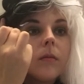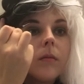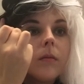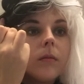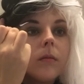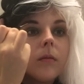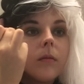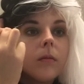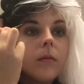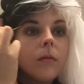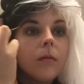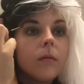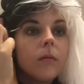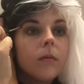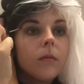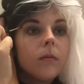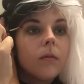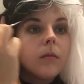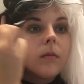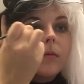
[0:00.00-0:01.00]

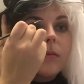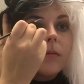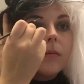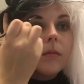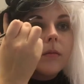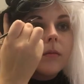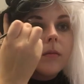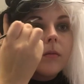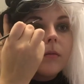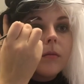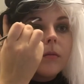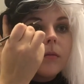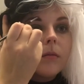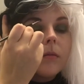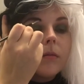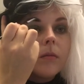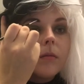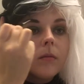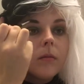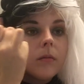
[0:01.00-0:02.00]

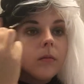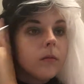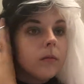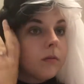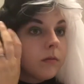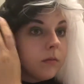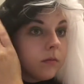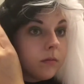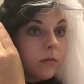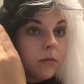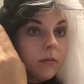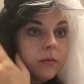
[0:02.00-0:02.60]
(no one is talking)